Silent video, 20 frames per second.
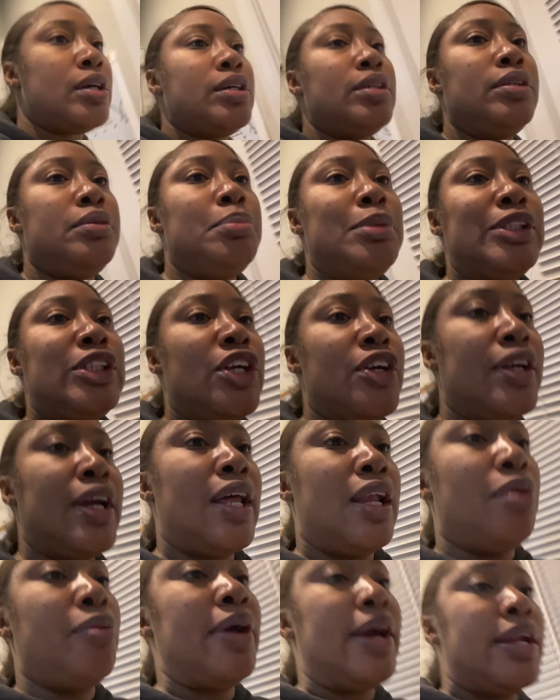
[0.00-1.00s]
Let me turn
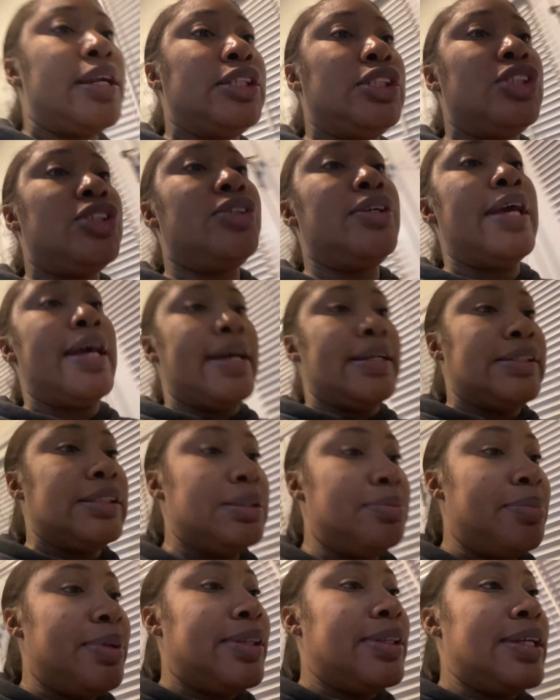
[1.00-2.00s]
y'all around and show y'all
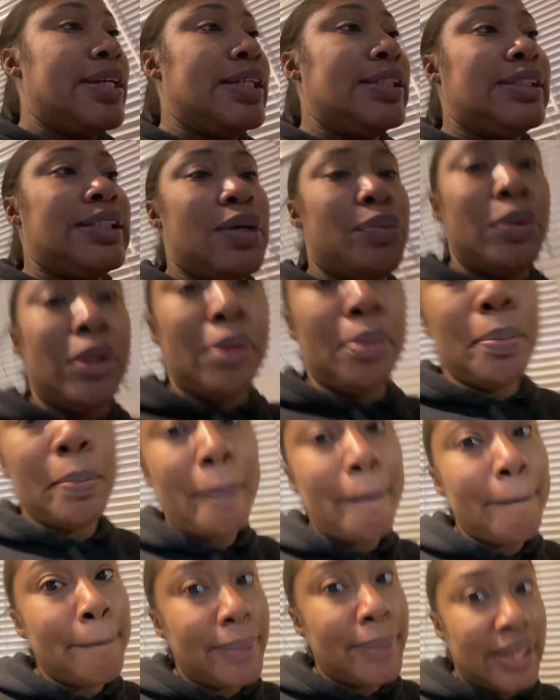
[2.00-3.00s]
some of the things that we
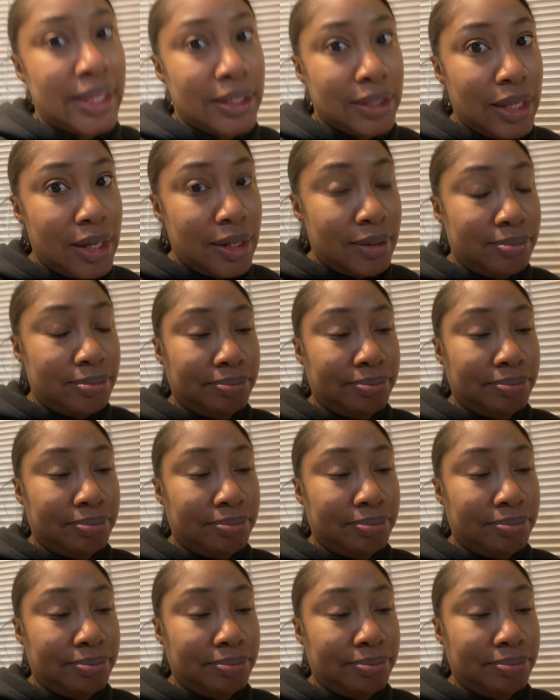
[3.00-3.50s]
picked up.